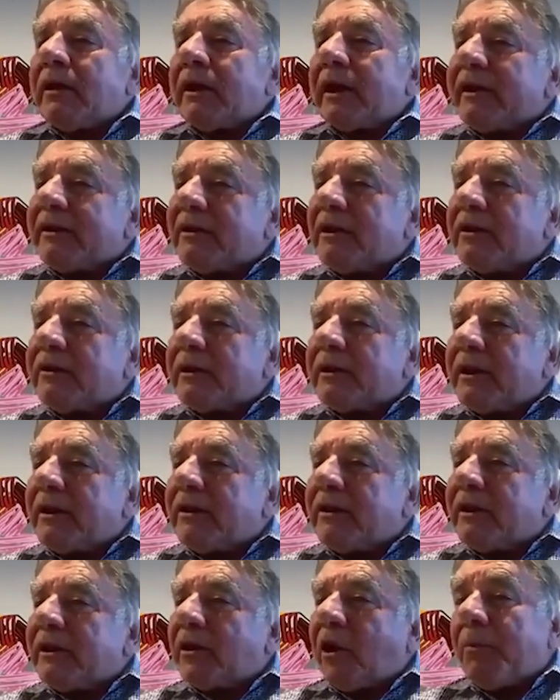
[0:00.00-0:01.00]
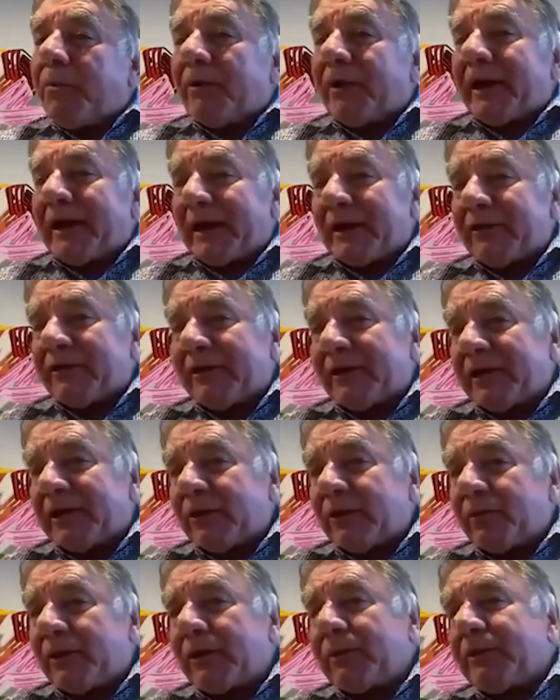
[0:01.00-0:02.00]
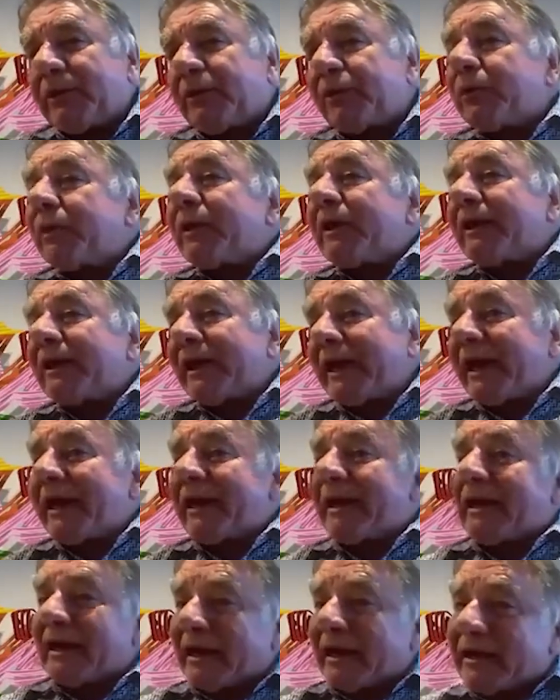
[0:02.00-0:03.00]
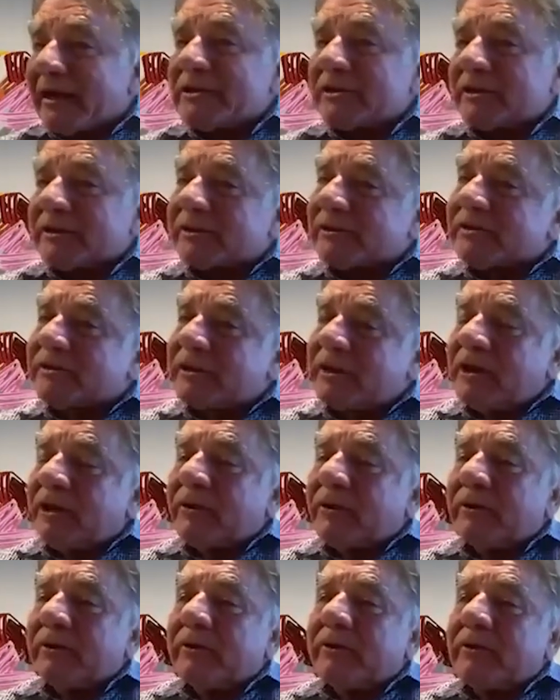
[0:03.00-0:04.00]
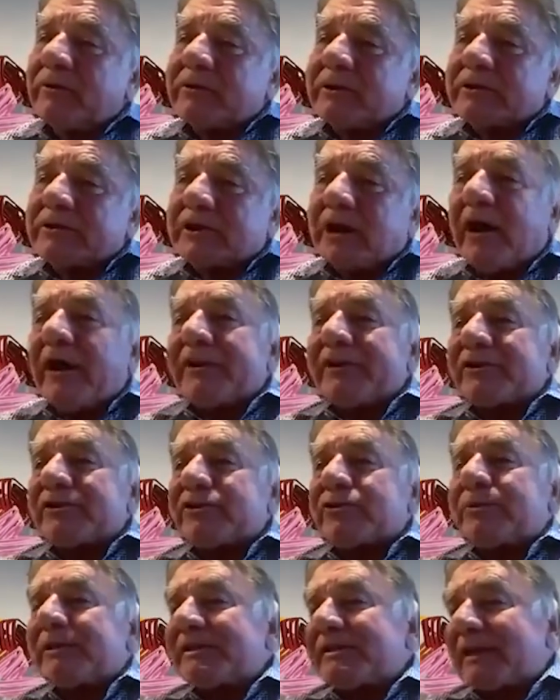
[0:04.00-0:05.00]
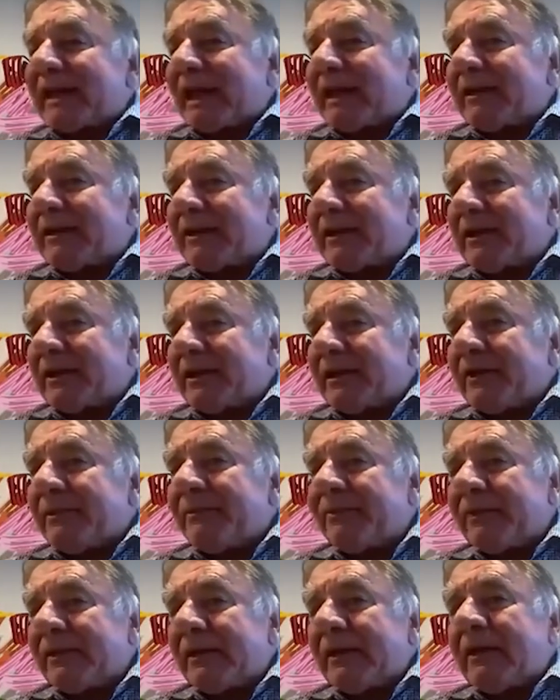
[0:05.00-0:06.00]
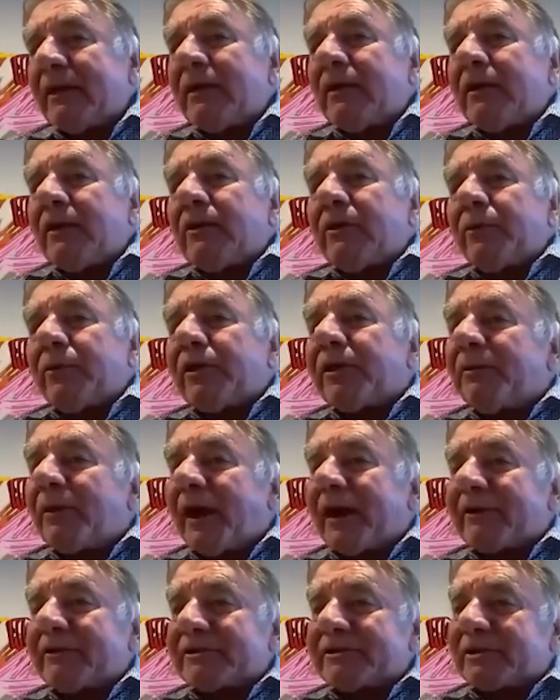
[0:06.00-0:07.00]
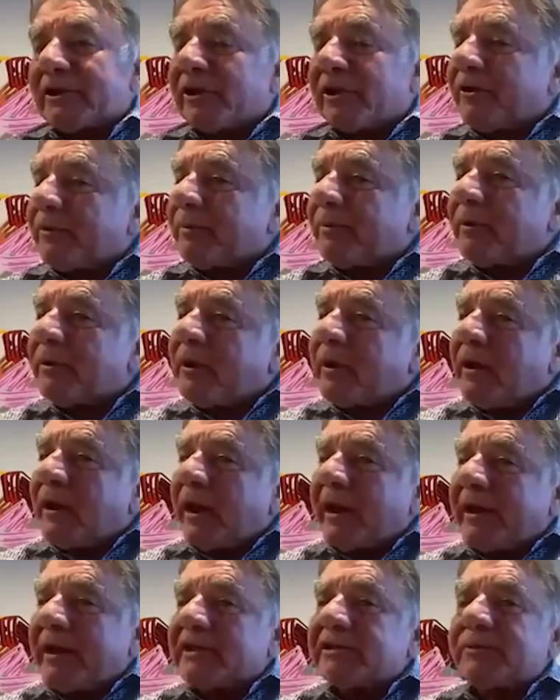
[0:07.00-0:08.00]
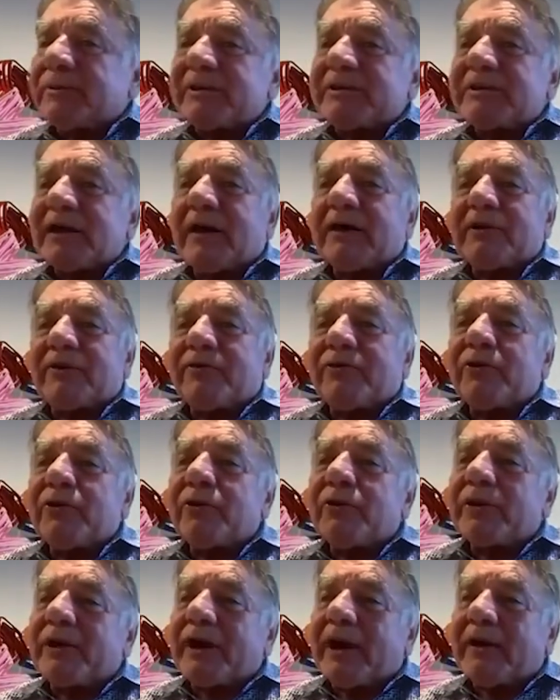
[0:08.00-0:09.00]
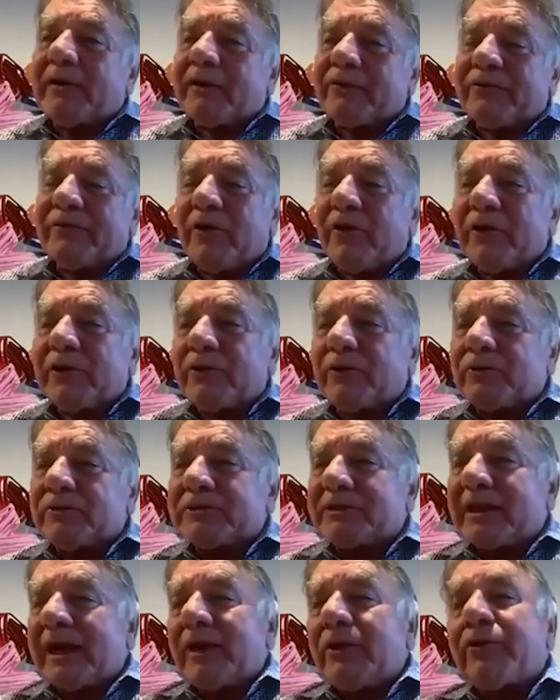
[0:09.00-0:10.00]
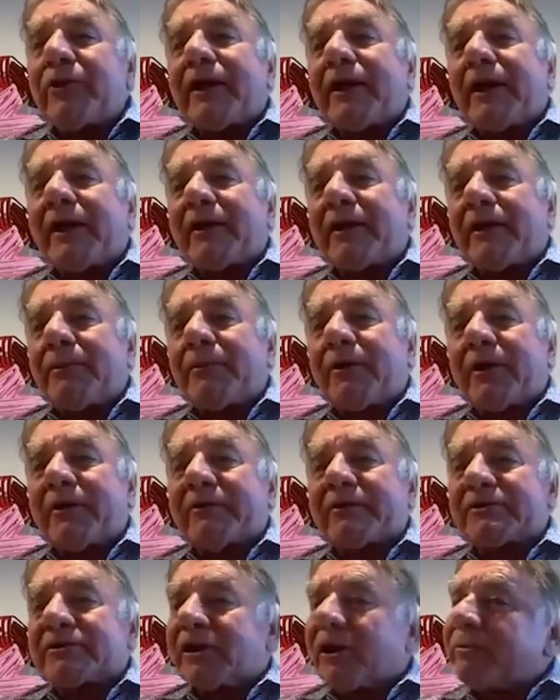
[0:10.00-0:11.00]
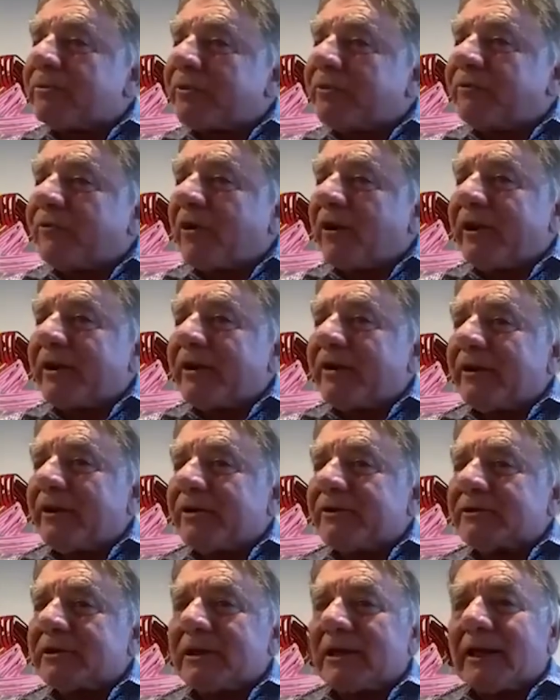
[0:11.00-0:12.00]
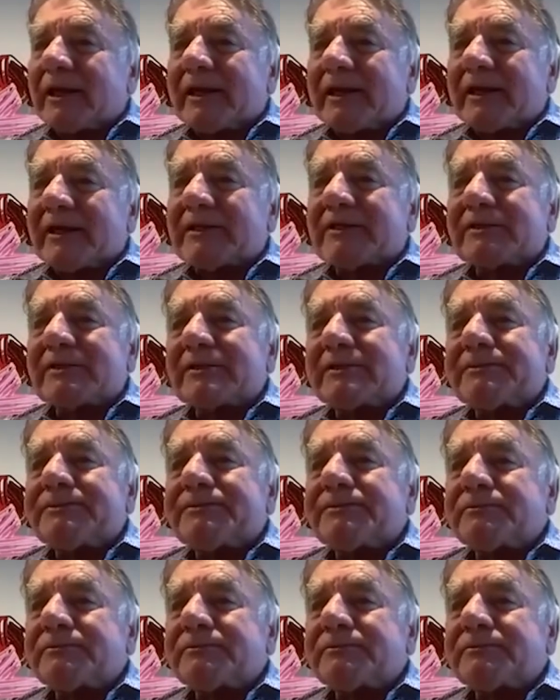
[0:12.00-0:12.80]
In the operating theatre, where we're doing the egg collections, the scientist will be standing there with a microscope. And as we suck the fluid out of the follicles, they're looking under the microscope to find those little eggs.